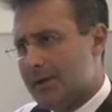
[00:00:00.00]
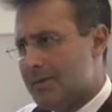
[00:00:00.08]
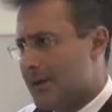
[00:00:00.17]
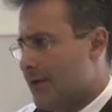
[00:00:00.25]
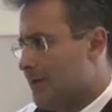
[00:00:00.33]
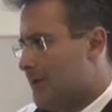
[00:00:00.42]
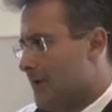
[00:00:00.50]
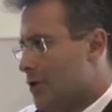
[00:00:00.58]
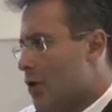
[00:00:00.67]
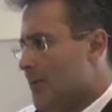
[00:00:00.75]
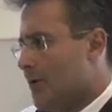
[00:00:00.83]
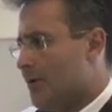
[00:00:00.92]
the treatment, after a
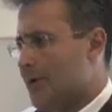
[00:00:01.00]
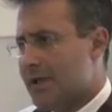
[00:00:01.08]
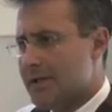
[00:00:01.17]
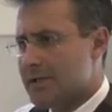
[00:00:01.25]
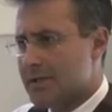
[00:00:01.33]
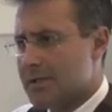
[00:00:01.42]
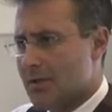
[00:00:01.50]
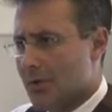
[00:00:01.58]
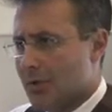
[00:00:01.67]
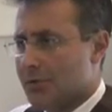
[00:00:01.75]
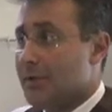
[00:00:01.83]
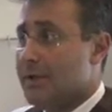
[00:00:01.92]
couple of days
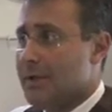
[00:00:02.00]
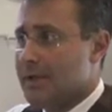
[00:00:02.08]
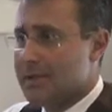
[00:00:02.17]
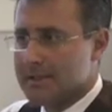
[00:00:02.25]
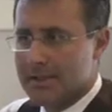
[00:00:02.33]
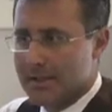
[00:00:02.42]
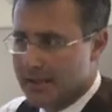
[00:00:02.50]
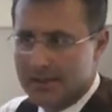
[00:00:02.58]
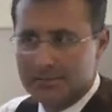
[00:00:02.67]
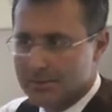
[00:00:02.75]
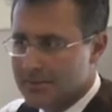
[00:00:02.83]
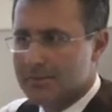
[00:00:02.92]
or 3 days, they
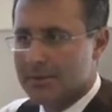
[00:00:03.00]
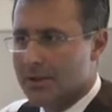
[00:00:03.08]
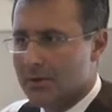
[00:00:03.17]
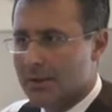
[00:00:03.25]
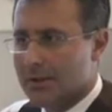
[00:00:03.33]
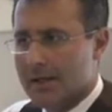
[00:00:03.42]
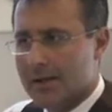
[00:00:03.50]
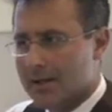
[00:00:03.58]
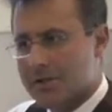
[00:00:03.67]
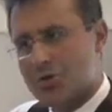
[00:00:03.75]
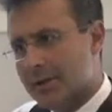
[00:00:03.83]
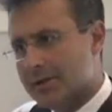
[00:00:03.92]
can
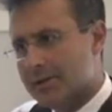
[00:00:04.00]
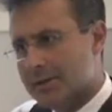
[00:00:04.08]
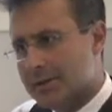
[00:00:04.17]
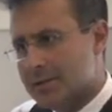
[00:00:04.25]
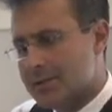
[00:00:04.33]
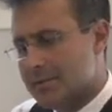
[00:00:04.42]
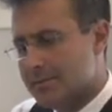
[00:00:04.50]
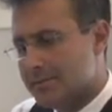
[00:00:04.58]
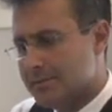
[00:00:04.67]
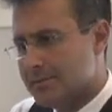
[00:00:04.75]
resume activities.